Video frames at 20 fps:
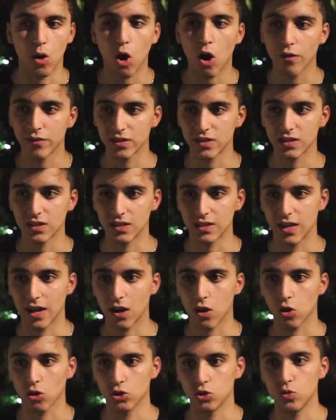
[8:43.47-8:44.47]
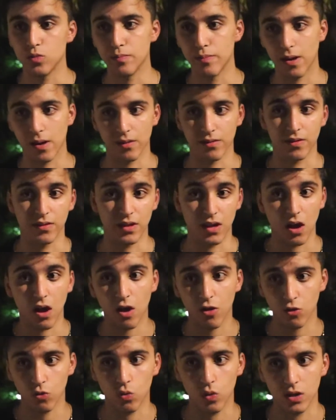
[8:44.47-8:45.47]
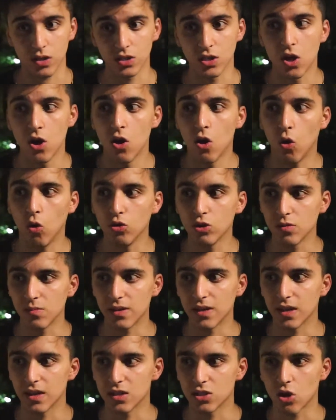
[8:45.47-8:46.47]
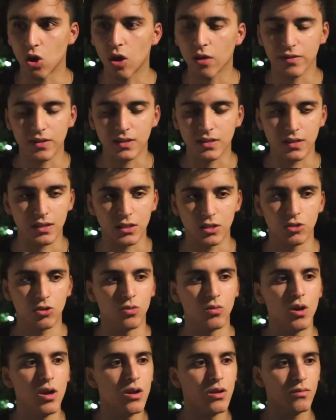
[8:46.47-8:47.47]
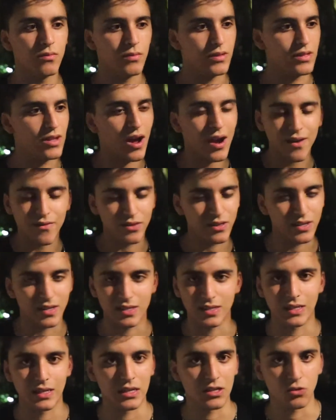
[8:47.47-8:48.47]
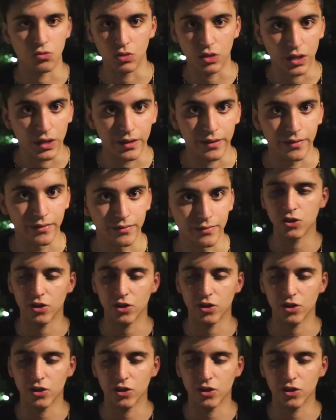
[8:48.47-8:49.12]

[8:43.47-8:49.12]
obviously that are doing better than the other ones, only because obviously, you know, not everything is going to do good.